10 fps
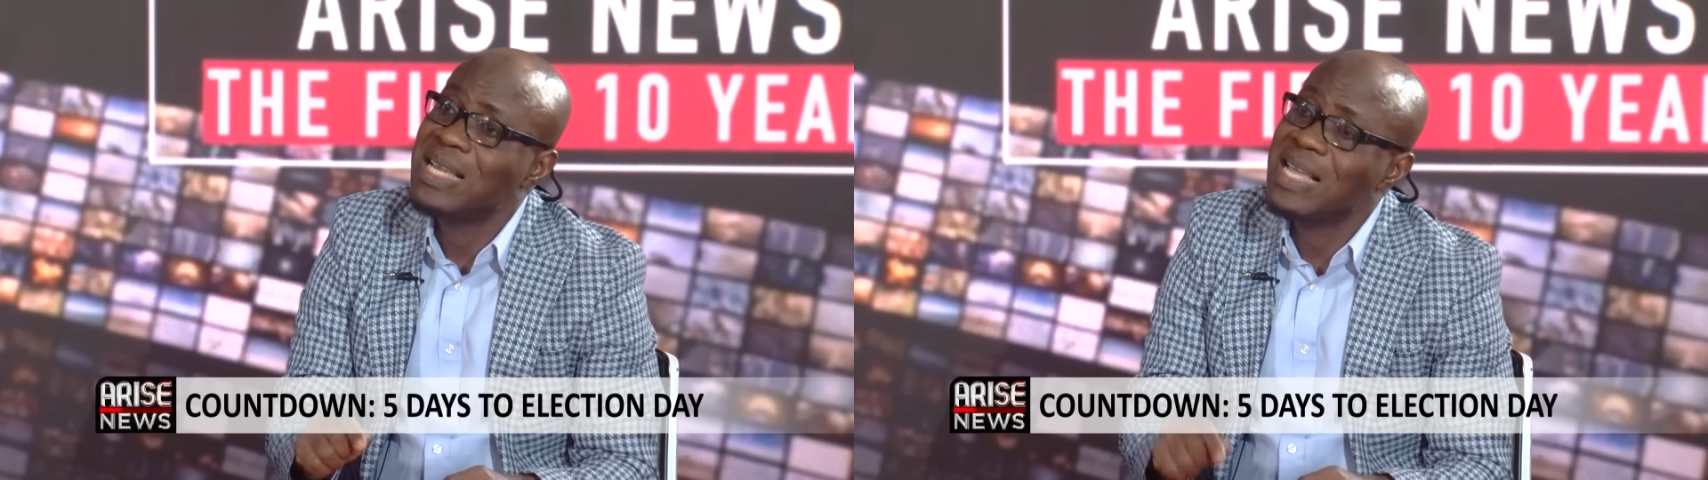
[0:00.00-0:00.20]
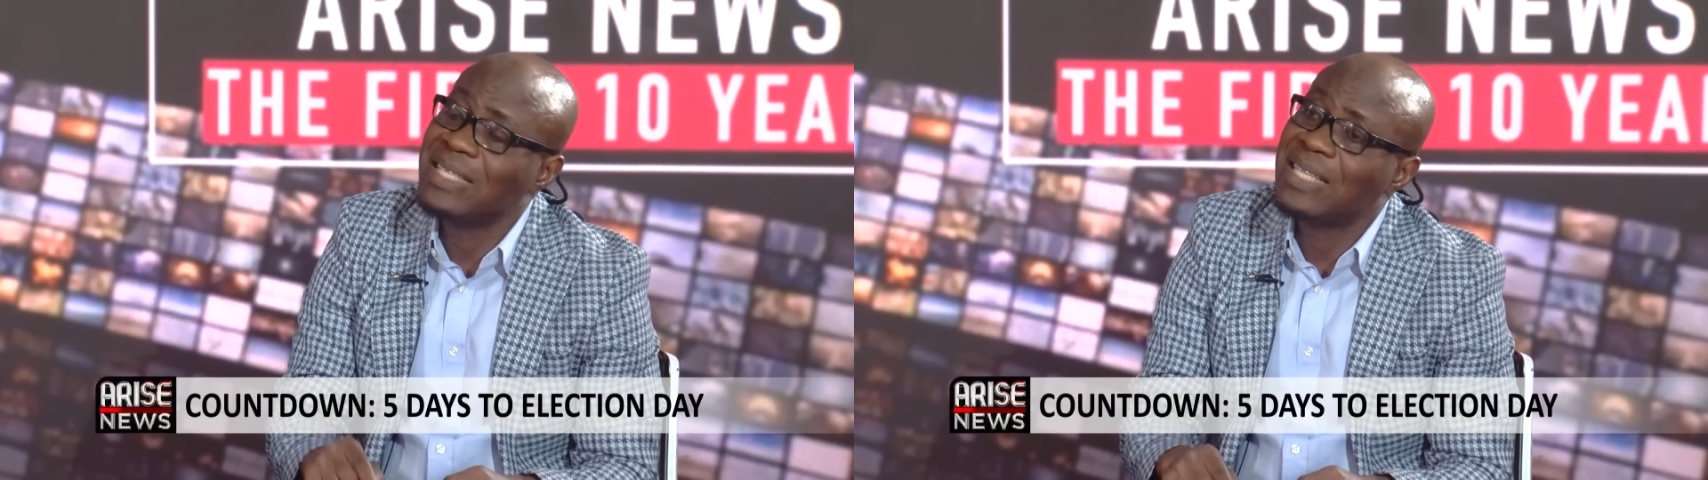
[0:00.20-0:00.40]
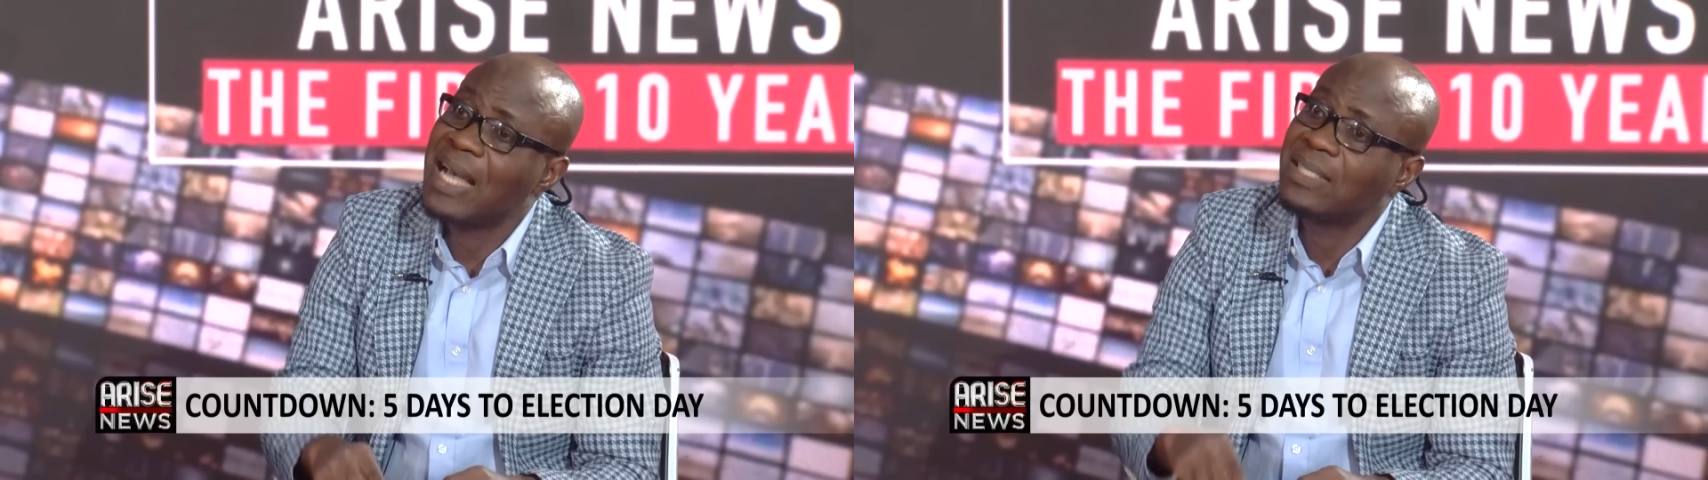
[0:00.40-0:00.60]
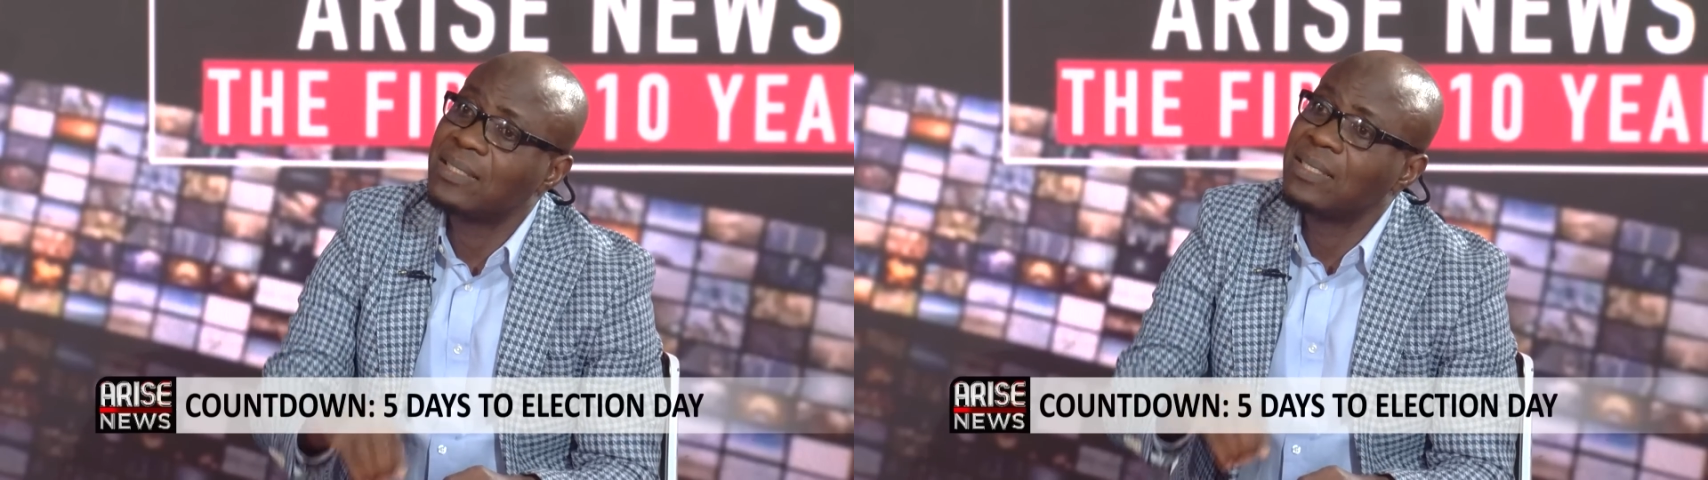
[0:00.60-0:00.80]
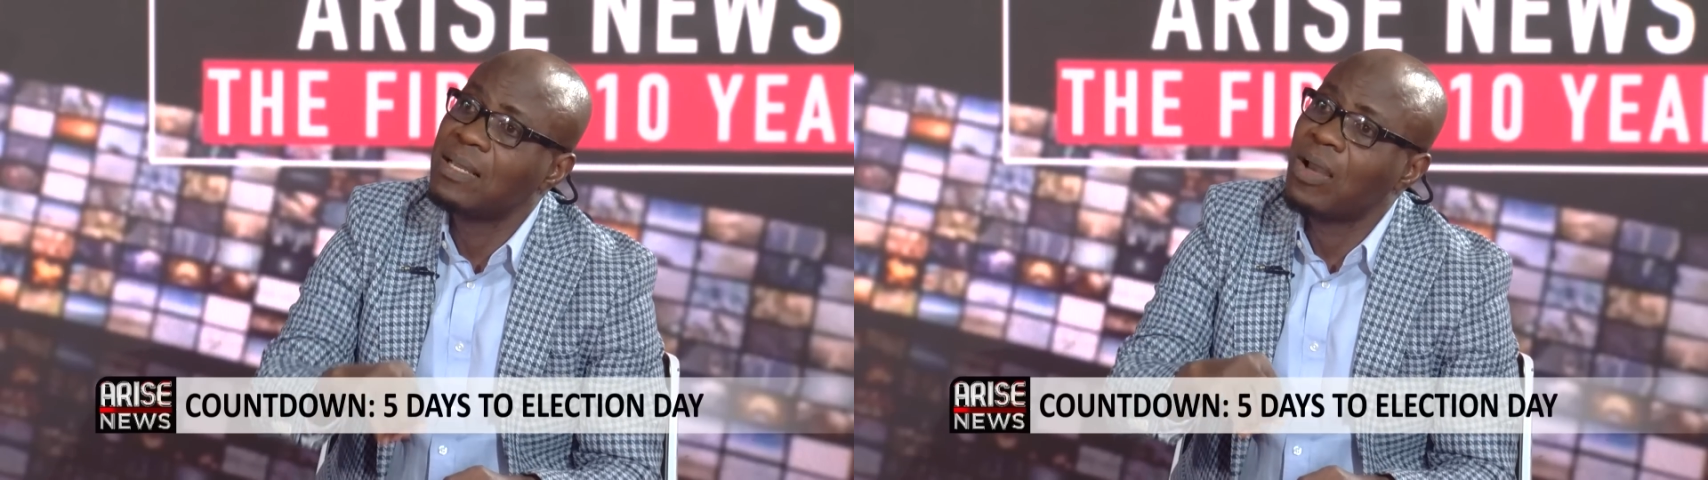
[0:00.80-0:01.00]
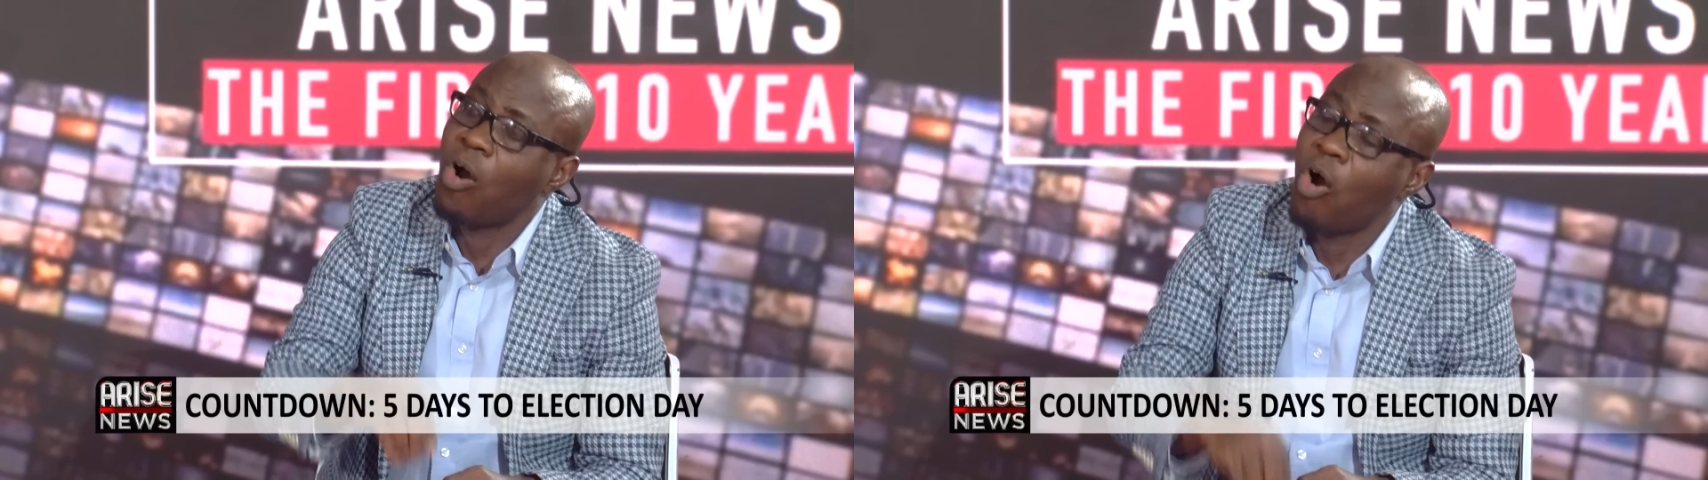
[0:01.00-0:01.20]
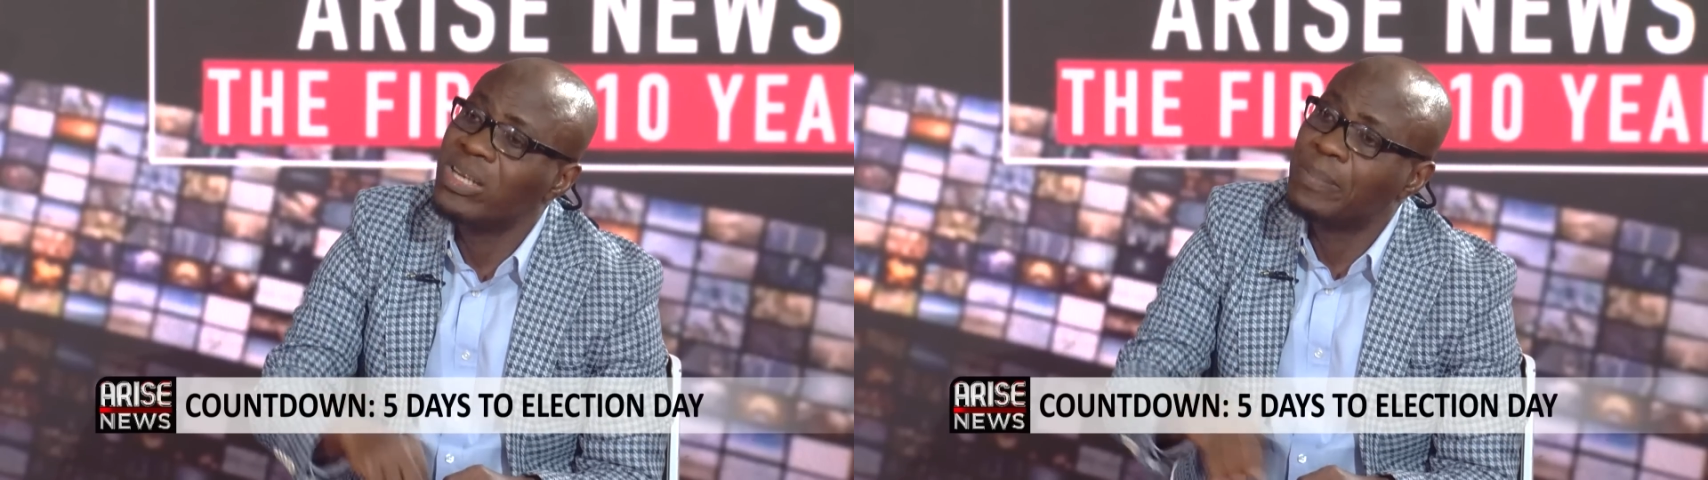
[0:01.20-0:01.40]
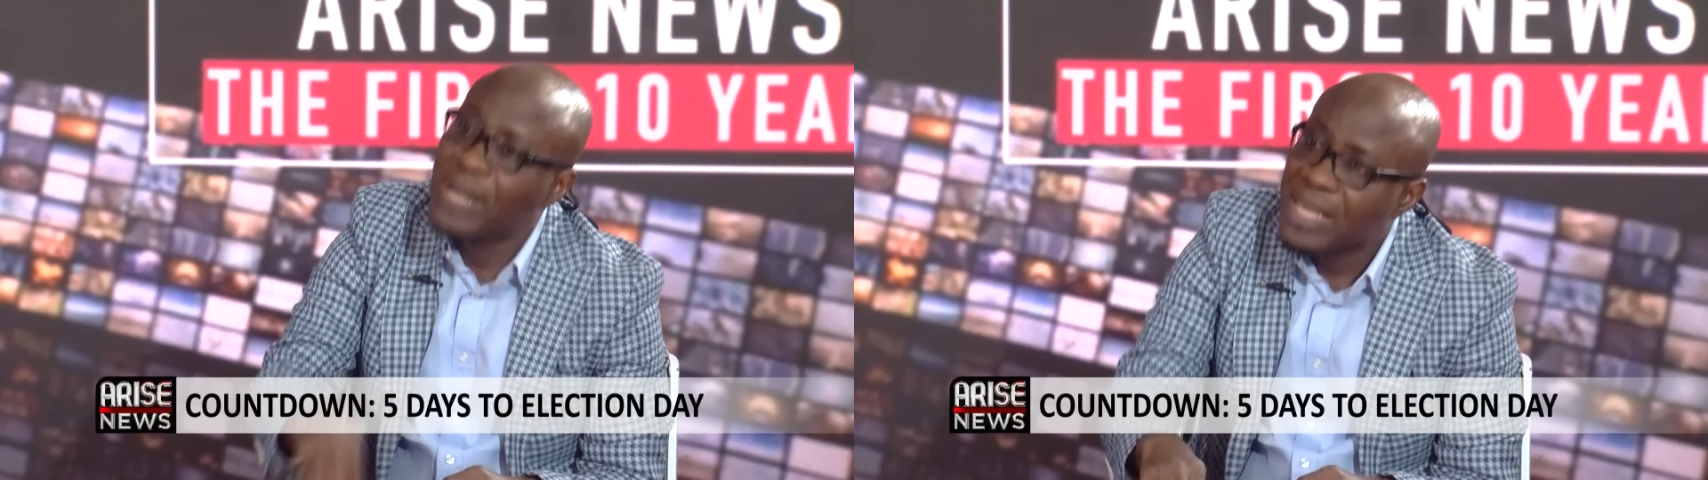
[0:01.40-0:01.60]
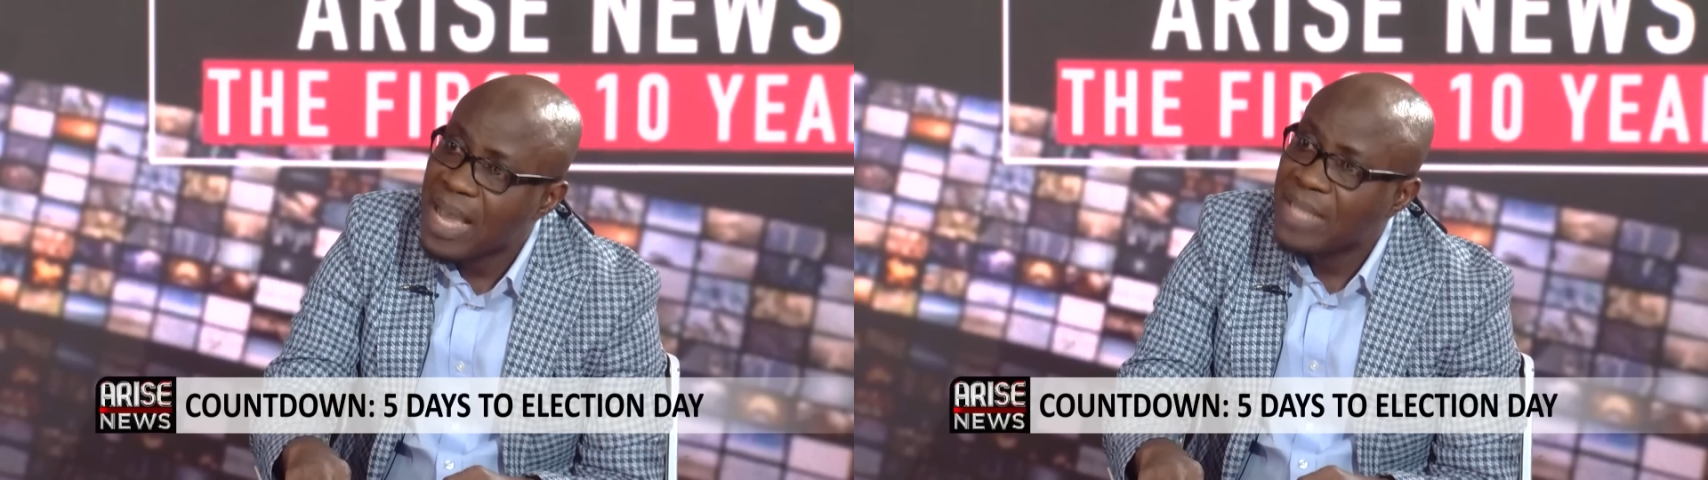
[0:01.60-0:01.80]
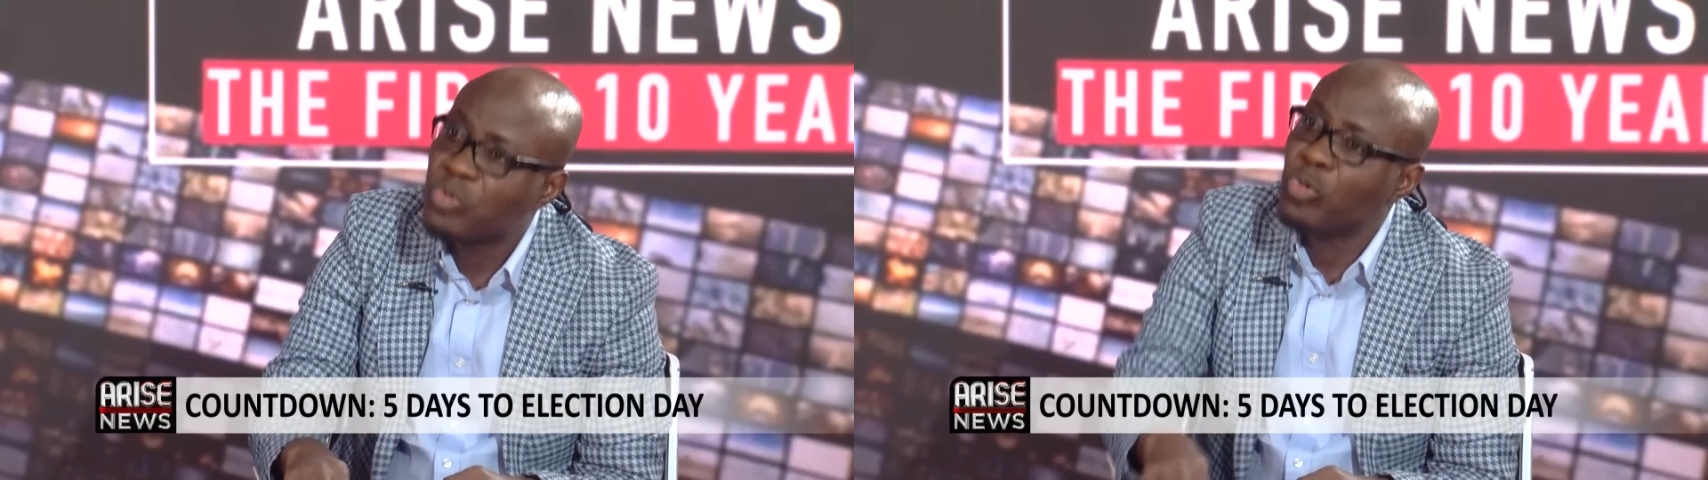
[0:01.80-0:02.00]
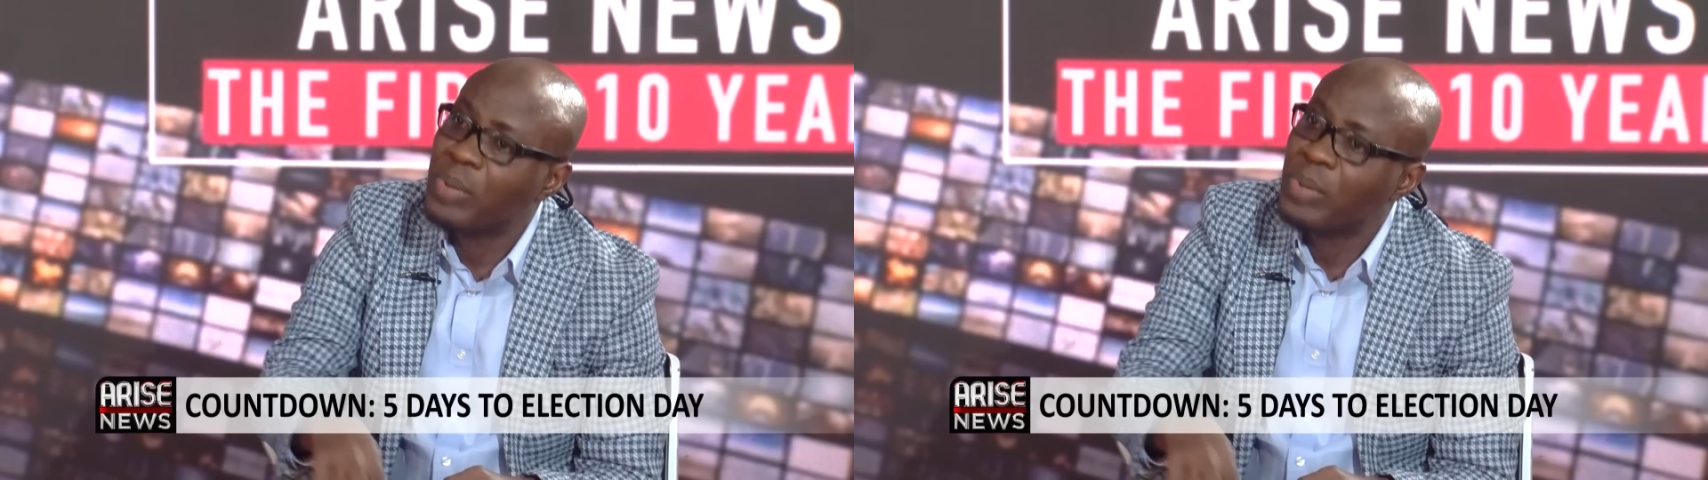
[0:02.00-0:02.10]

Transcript: is that all the players will